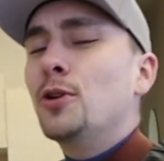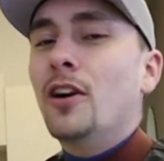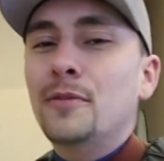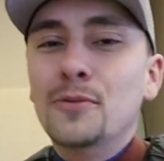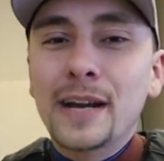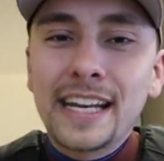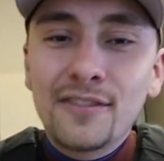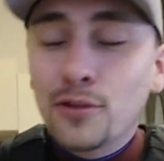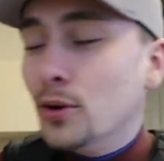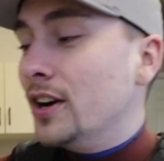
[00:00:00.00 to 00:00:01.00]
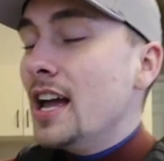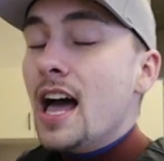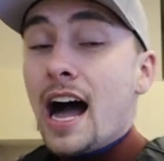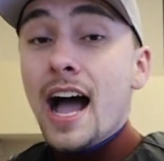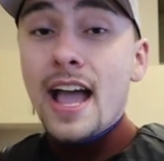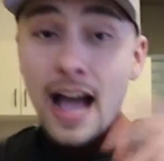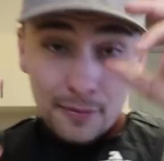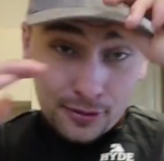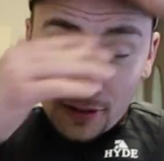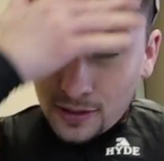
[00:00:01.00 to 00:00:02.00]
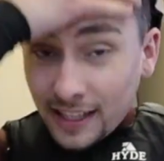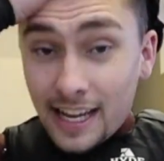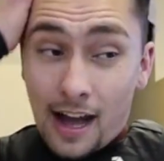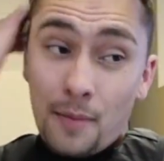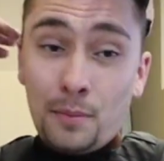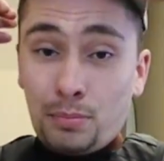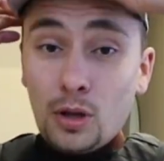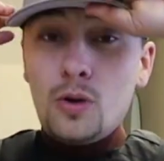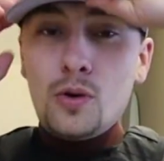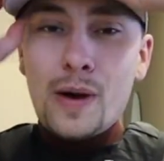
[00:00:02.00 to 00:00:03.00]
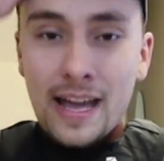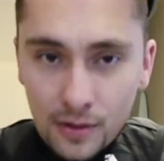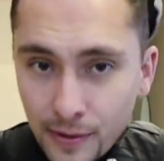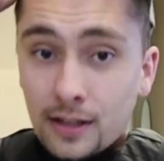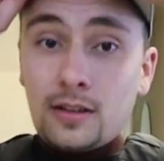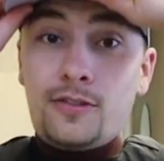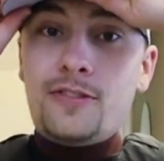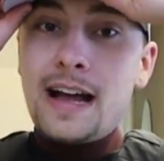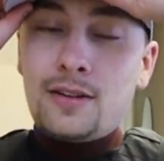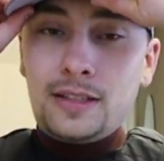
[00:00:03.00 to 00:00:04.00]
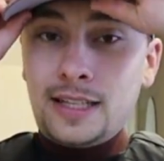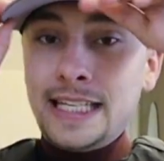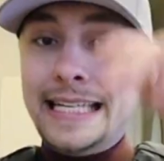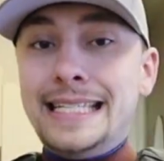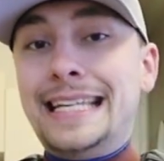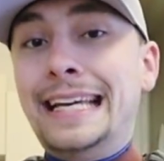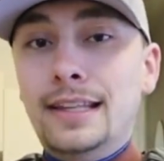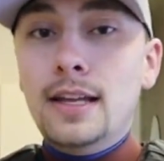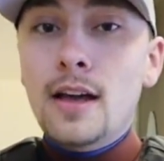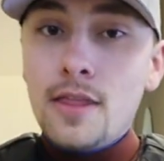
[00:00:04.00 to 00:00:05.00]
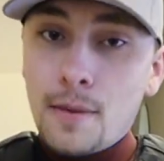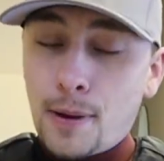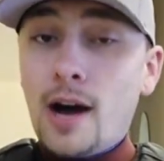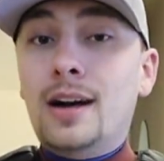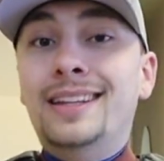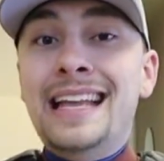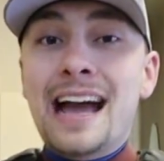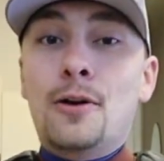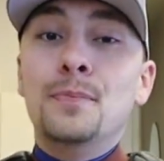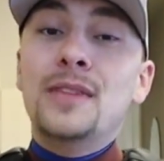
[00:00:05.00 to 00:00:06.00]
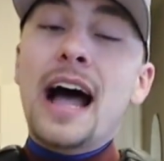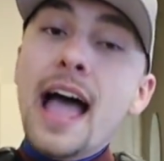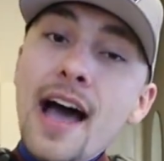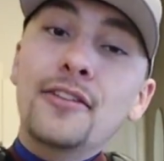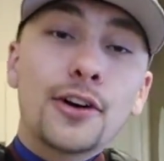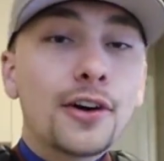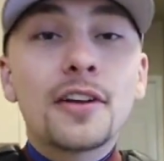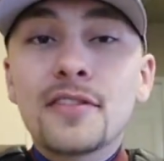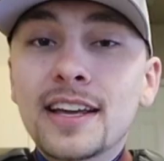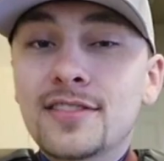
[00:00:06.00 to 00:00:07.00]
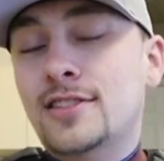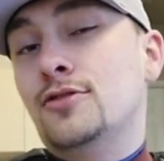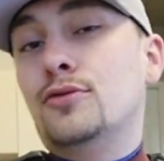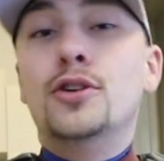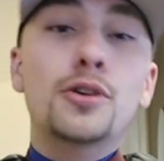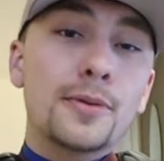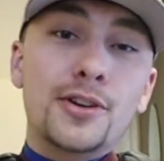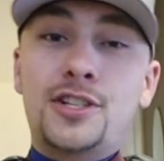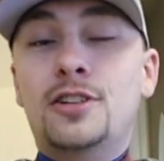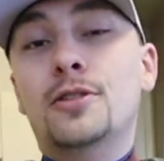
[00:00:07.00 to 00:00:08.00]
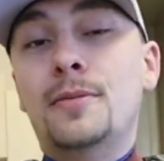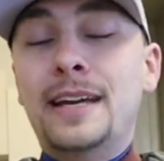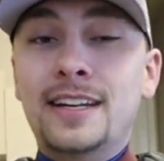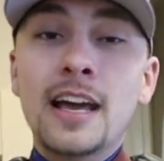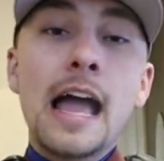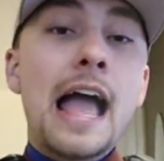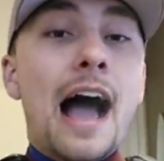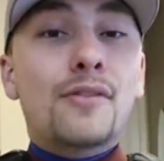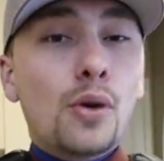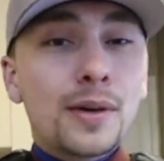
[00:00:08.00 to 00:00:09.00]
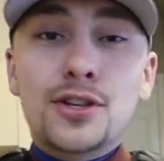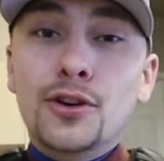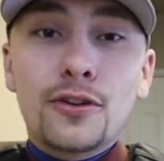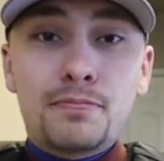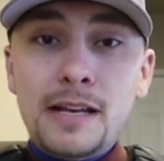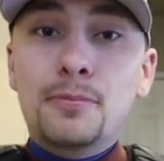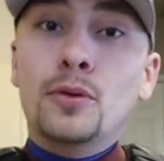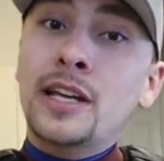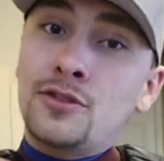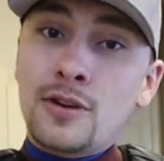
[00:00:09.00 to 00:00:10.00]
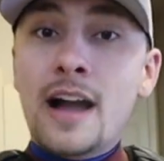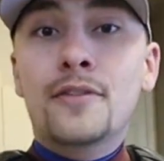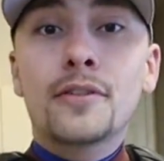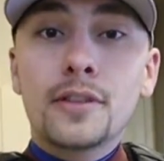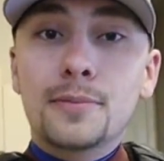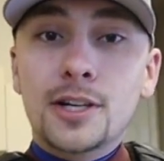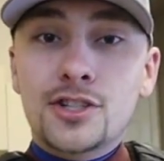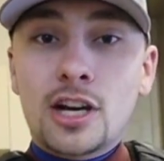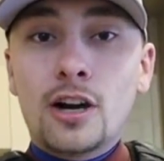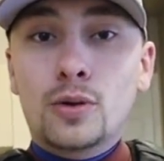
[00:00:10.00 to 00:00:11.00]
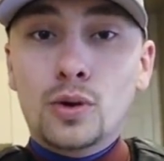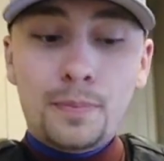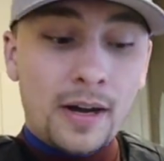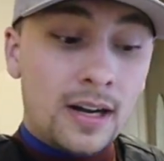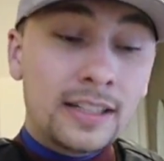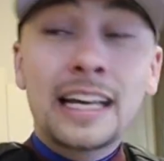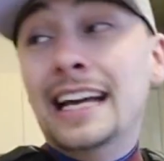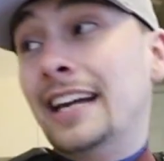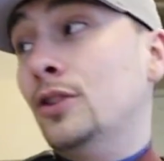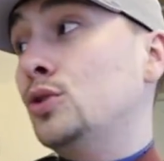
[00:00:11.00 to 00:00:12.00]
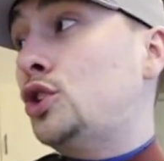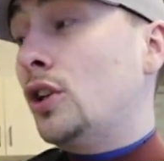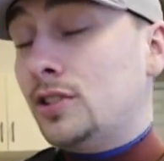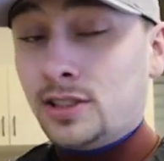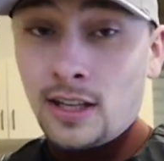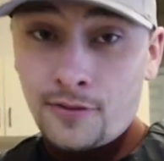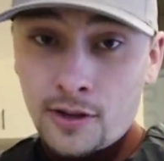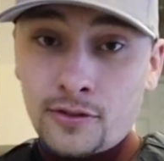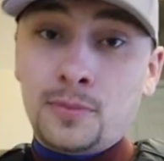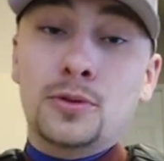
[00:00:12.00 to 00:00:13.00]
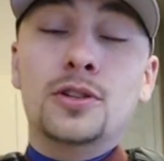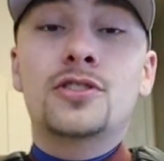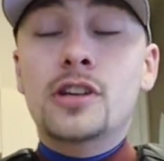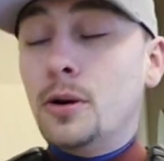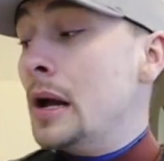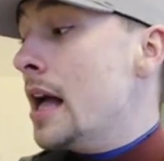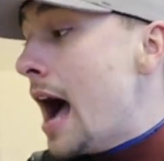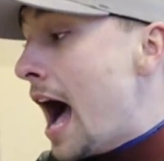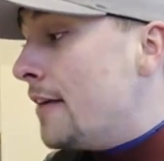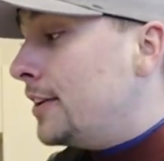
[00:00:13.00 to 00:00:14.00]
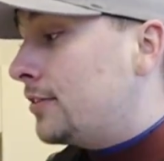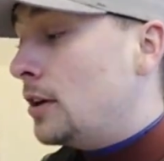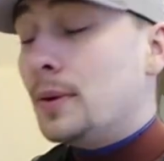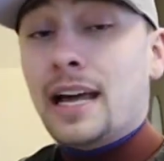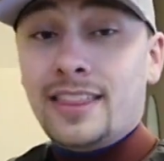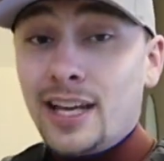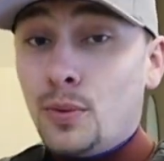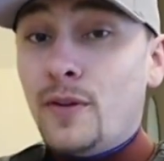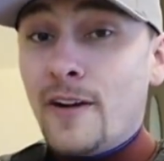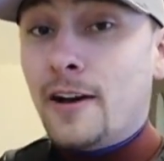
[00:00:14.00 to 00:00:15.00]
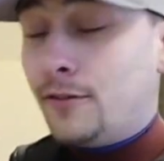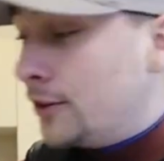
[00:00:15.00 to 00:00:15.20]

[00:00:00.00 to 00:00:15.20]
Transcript: you all have been waiting for, I'm blown away that we could have found these in the pond. Now, I have heard of this, it's rumors, you know what I mean? I've always heard of people, they drive over the bridge, Concord Pond, and they'll chunk stuff overboard. So, obviously what I think we found